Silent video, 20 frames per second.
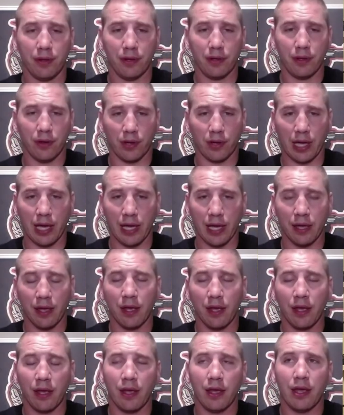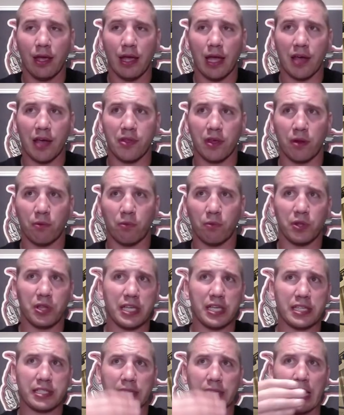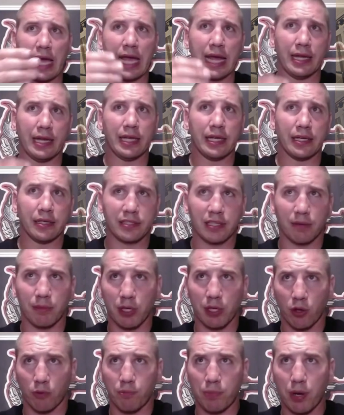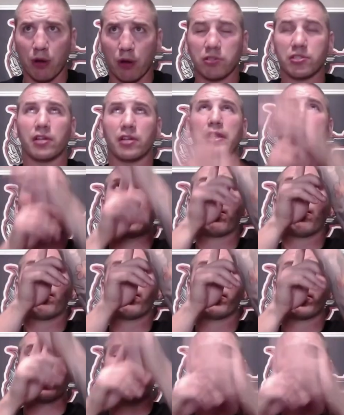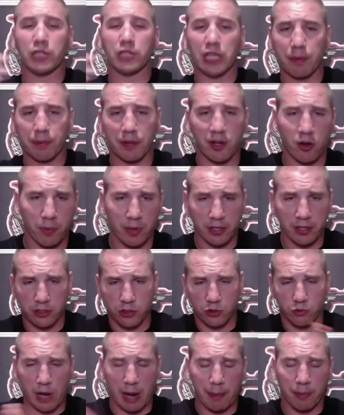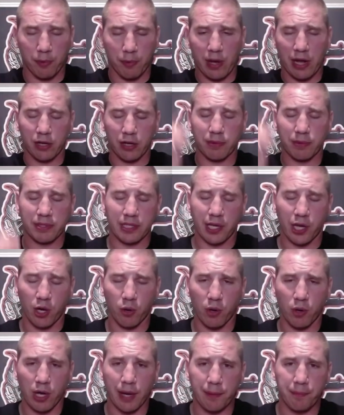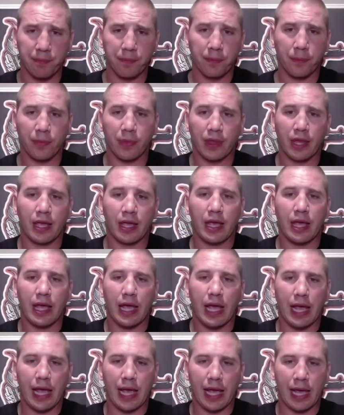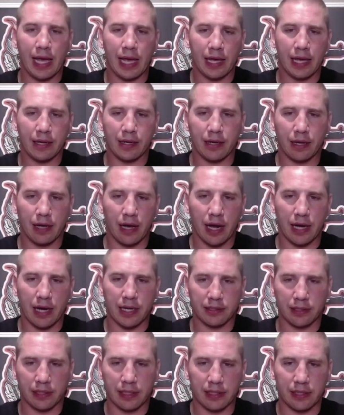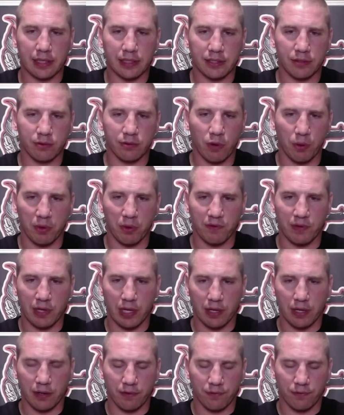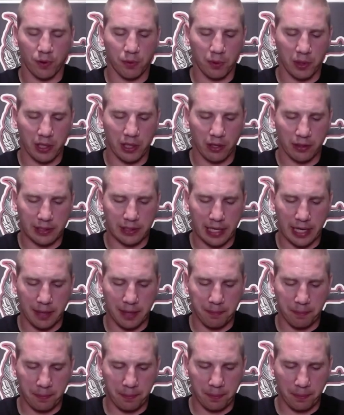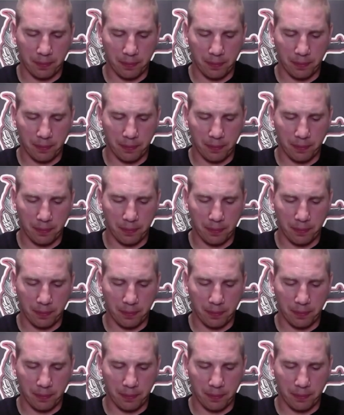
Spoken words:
okay? And then with each landing, somebody will post on that corner and hold up and everybody will just wrap around them as they go up. And honestly, that's what we've done for a really long time